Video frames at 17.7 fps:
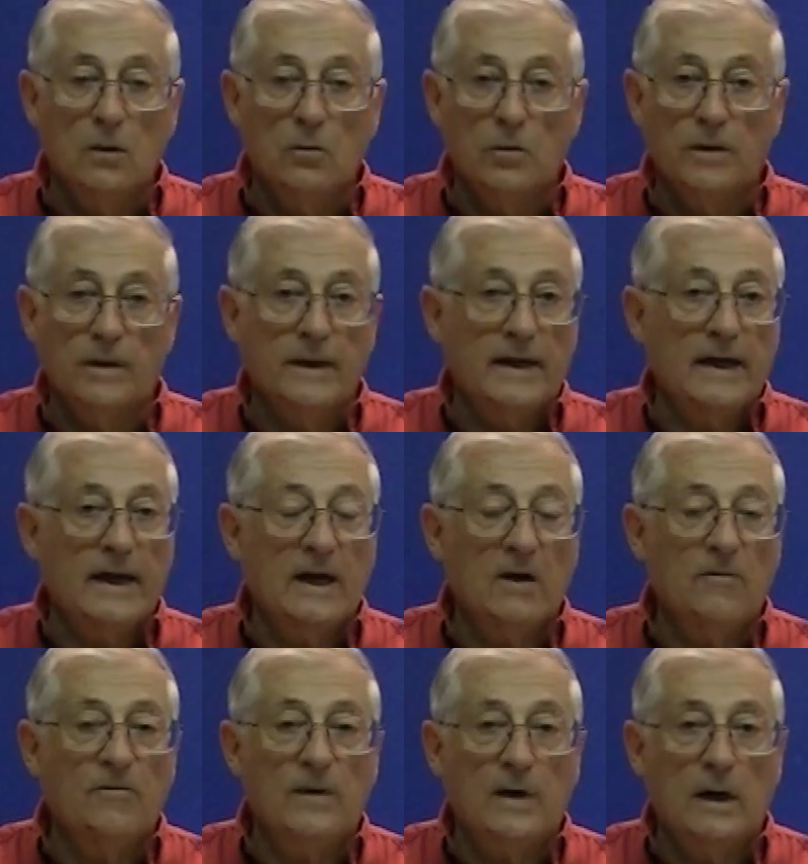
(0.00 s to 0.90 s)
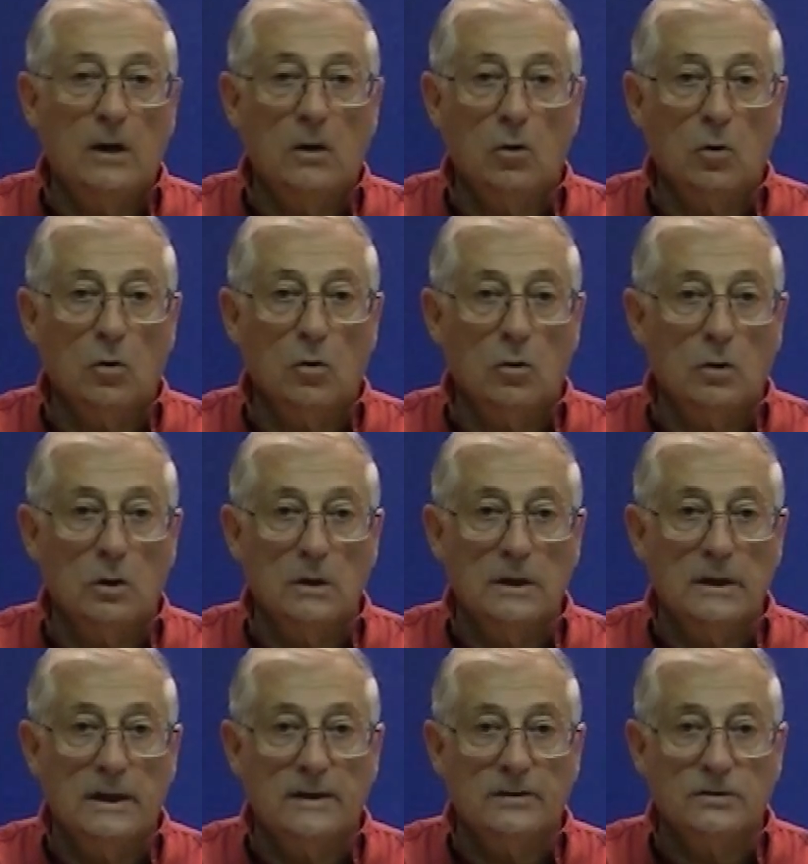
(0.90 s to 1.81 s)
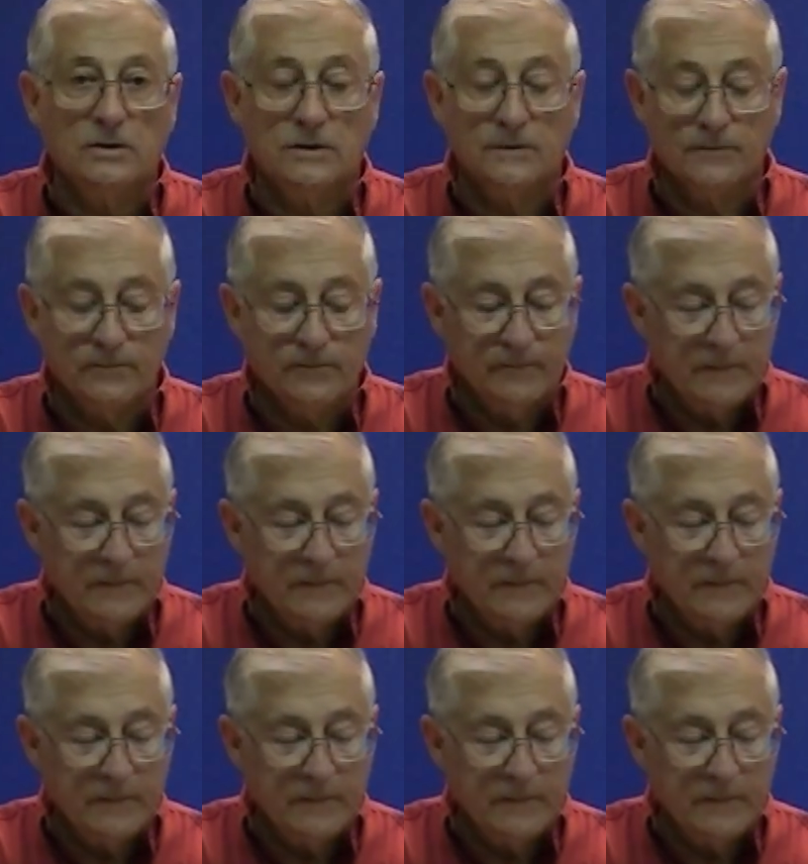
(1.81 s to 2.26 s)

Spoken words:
within a half hour or less.